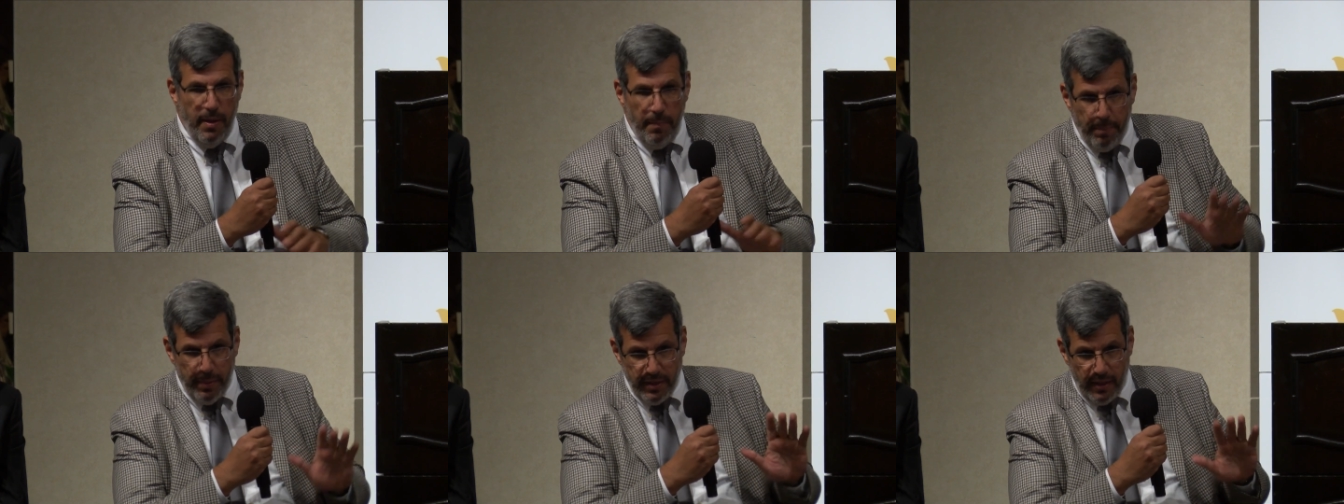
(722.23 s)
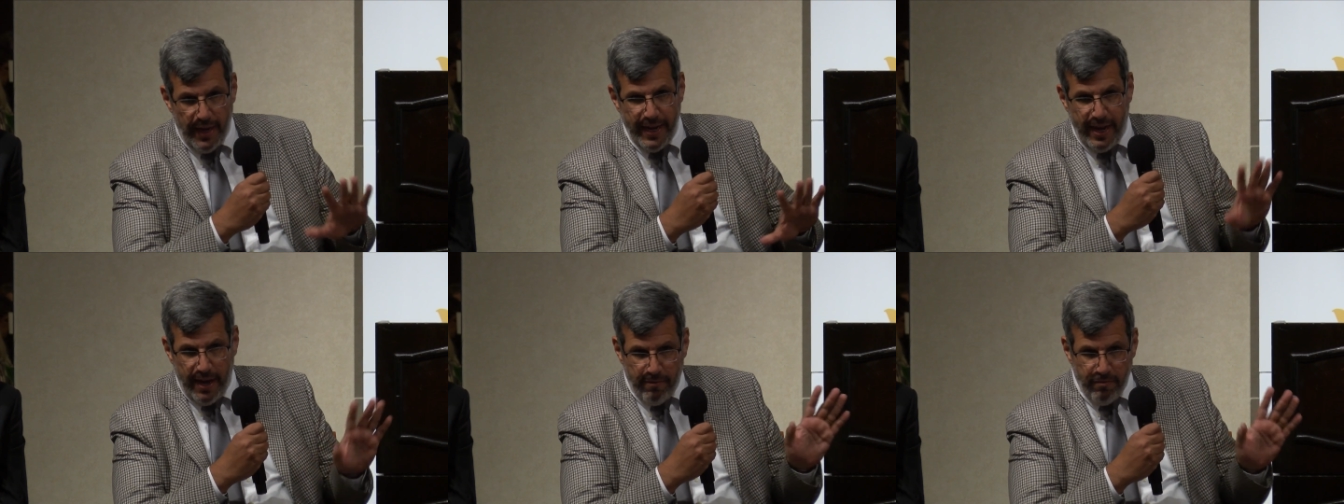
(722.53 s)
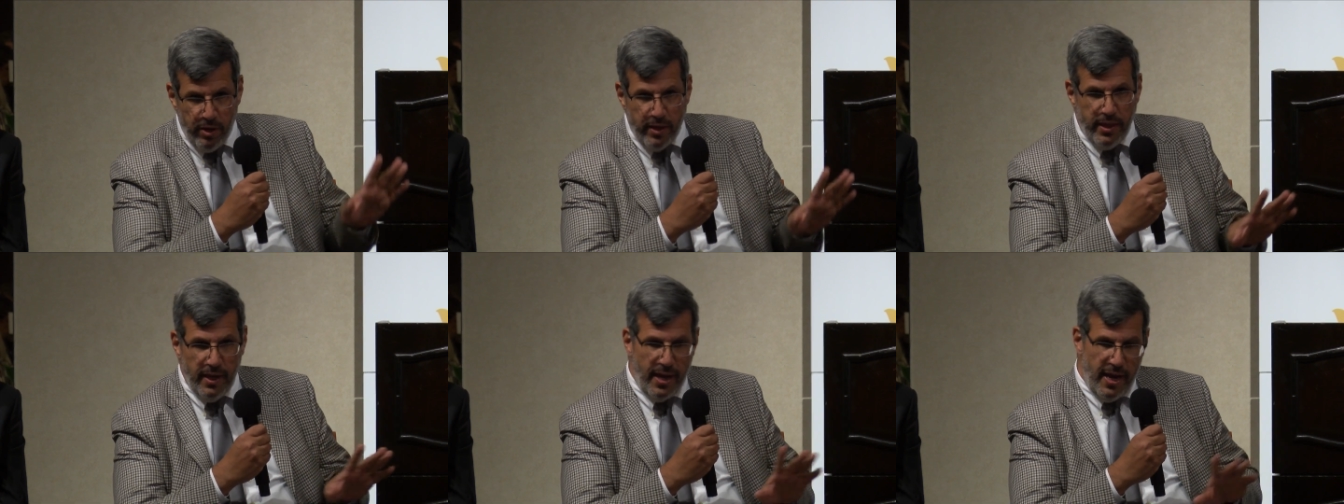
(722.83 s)
But like
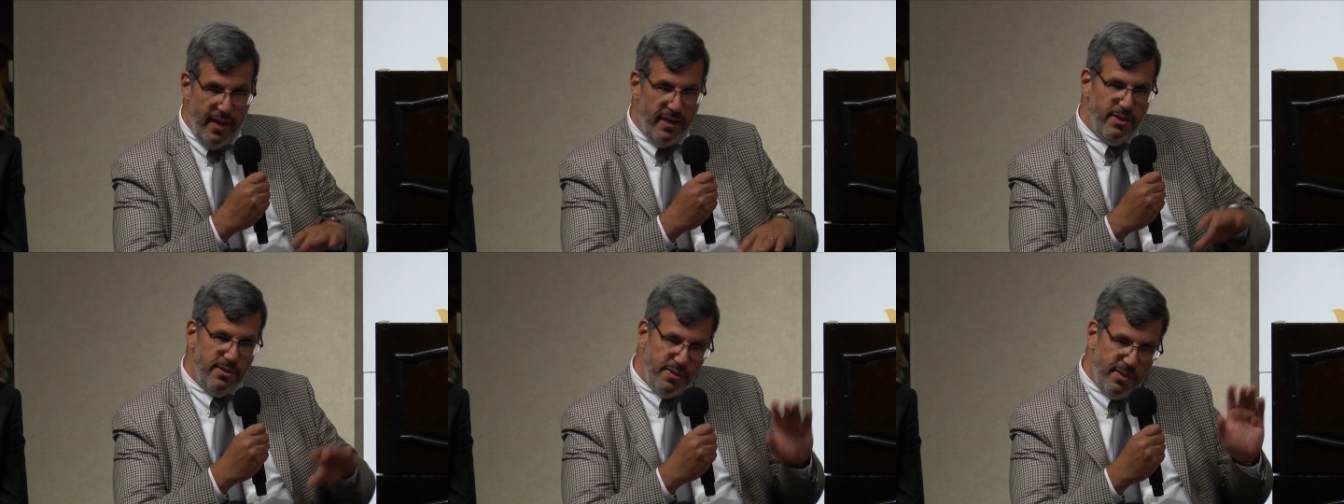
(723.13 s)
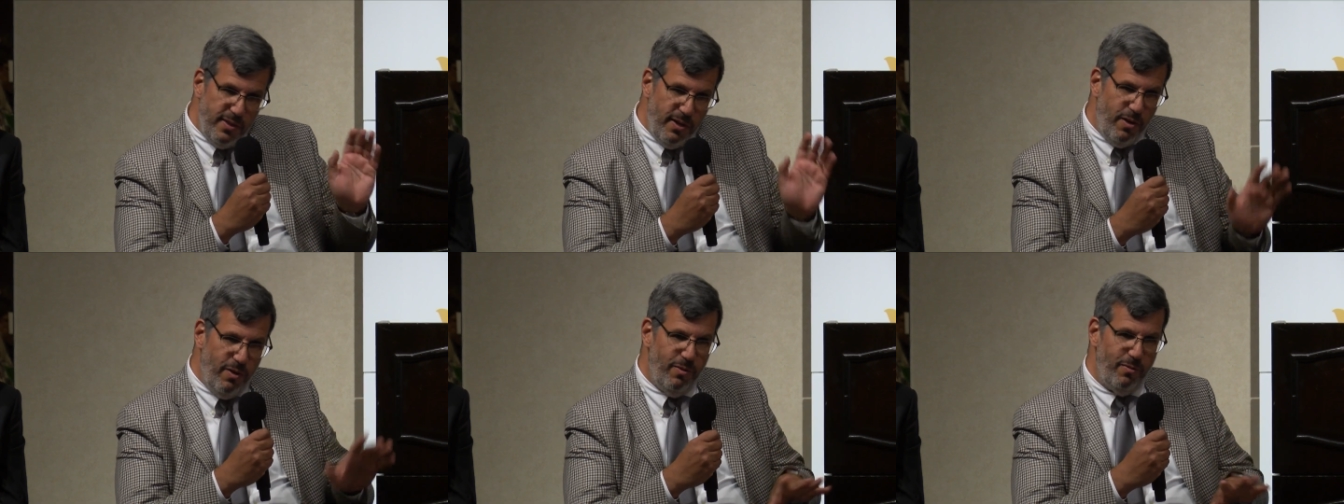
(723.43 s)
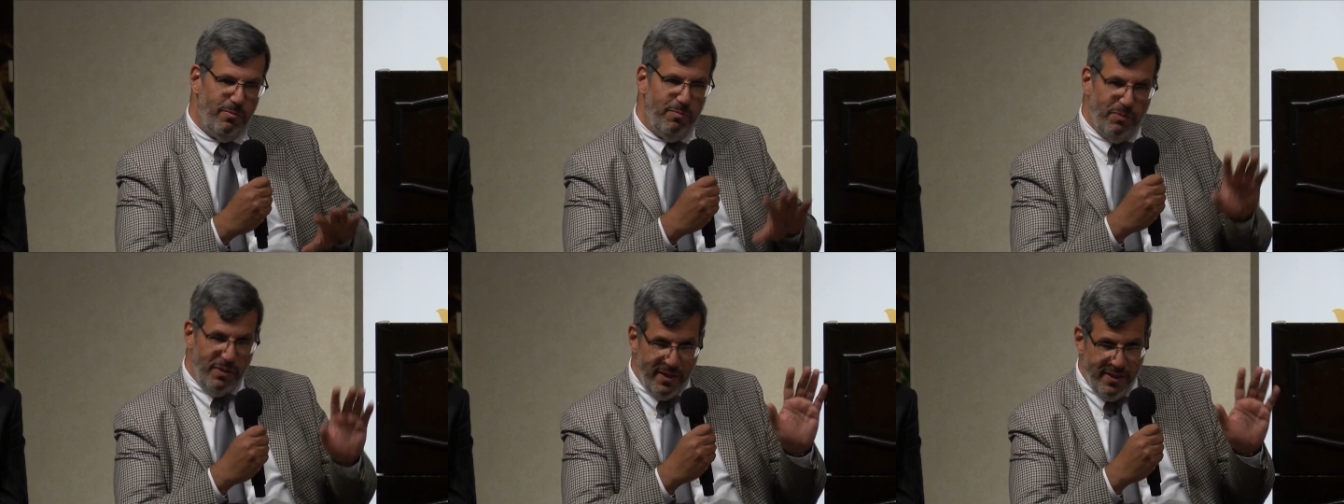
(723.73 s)
everything else,
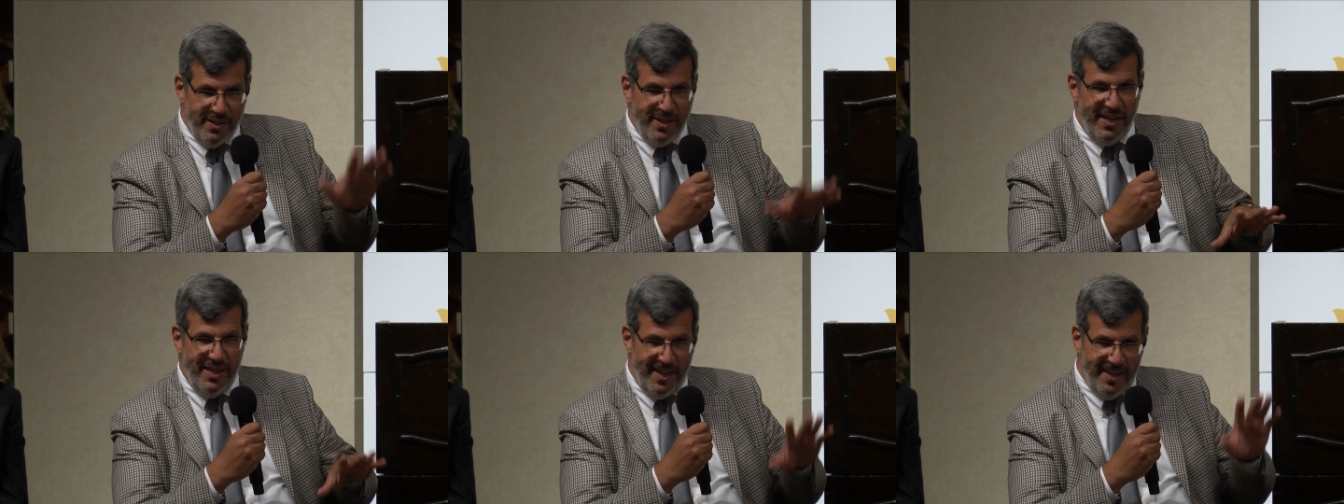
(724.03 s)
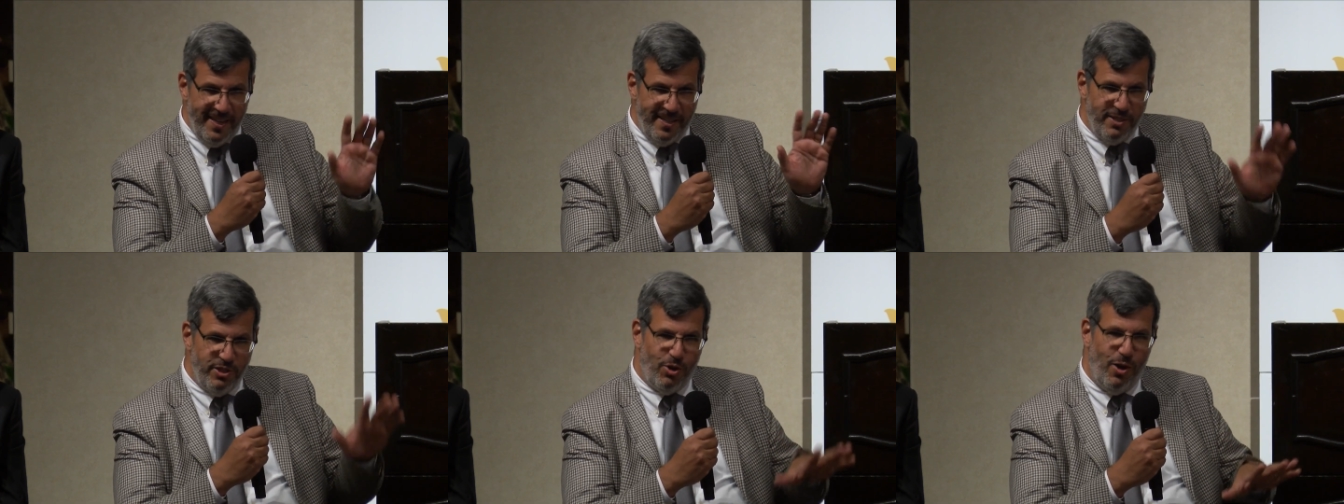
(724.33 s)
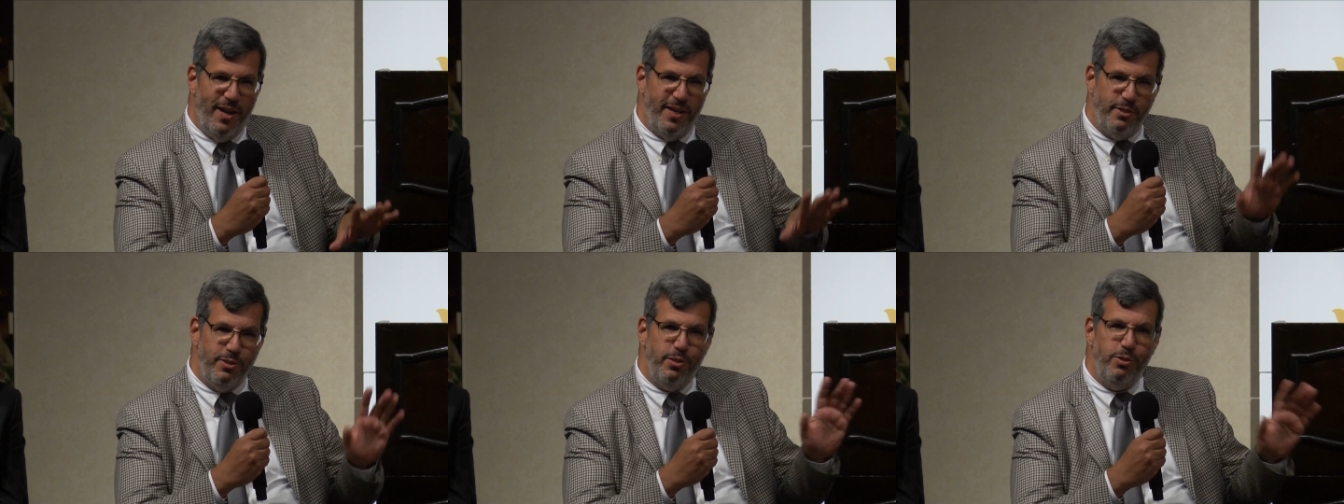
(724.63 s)
good kid,
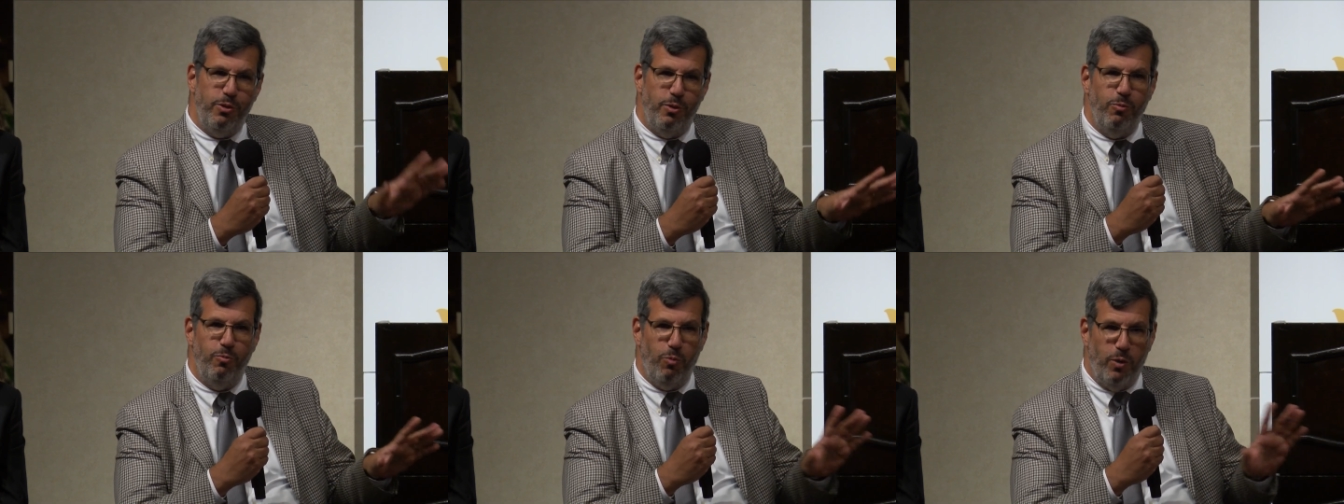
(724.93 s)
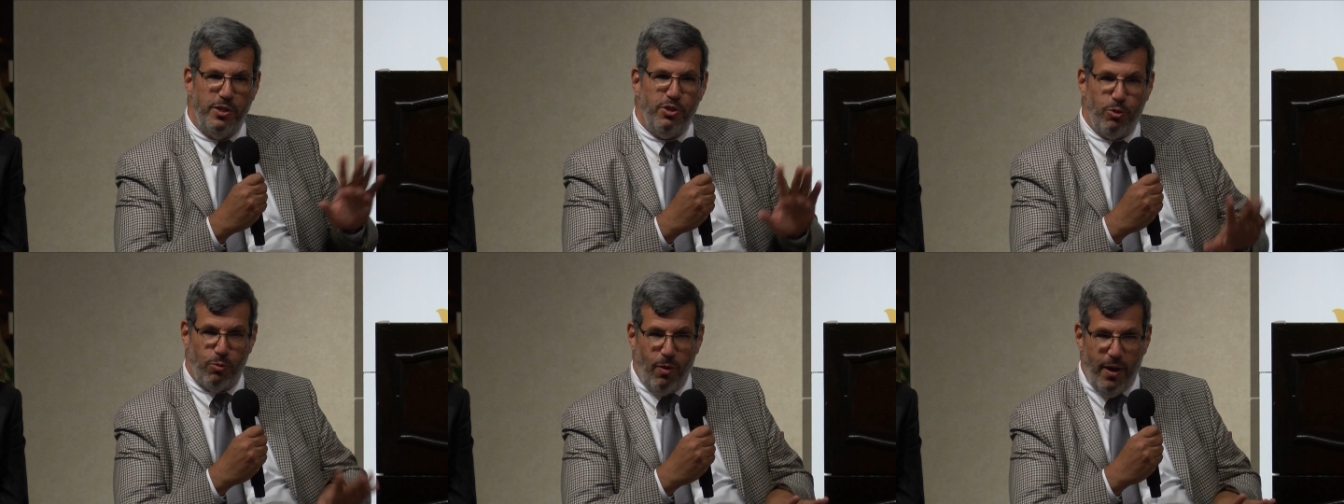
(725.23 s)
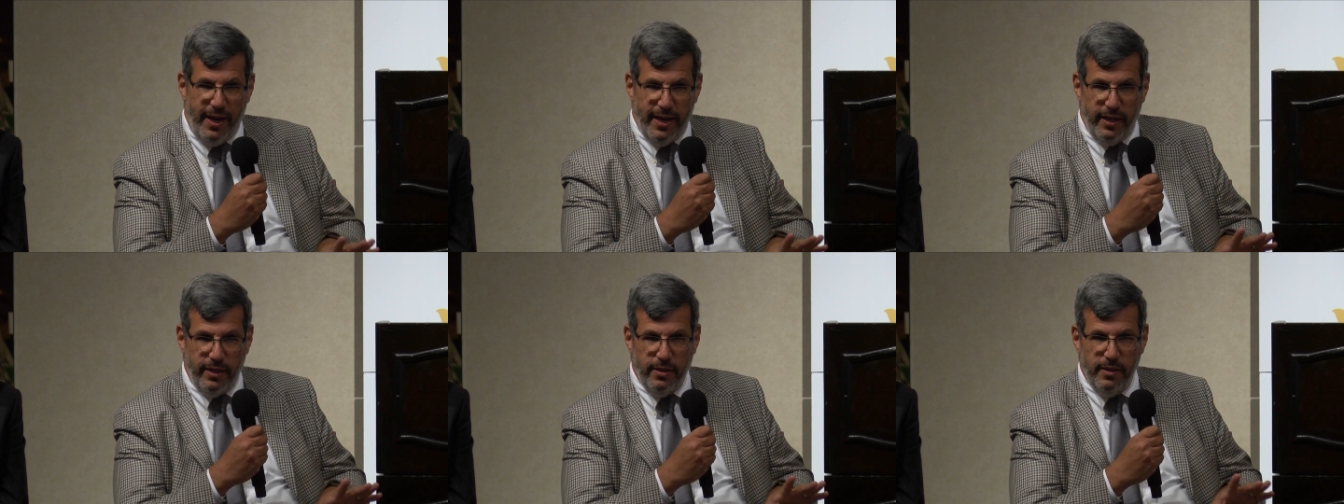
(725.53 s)
trying to do what's
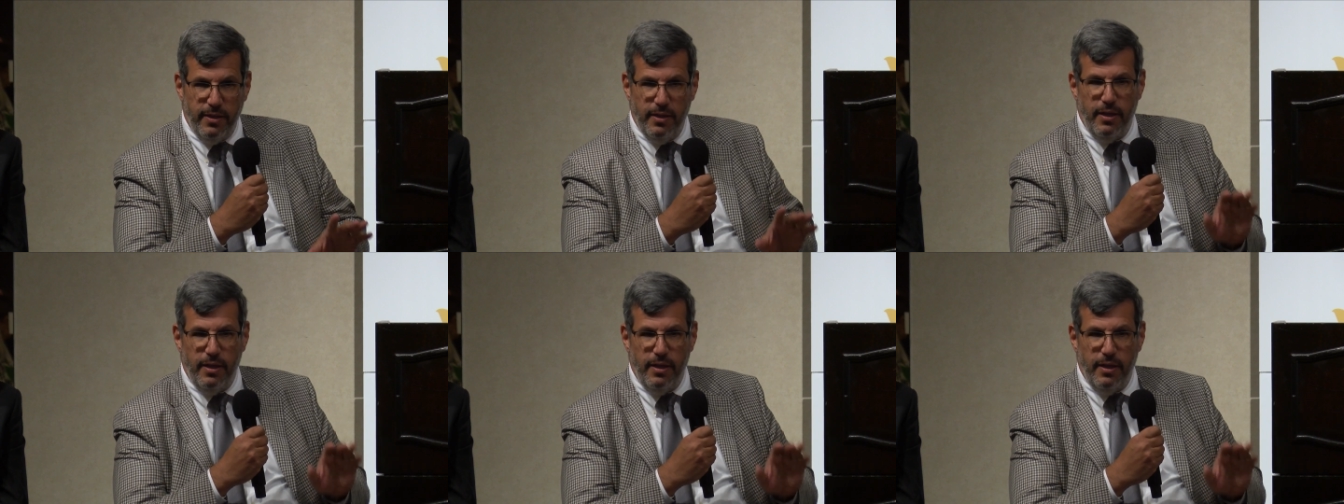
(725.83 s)
right.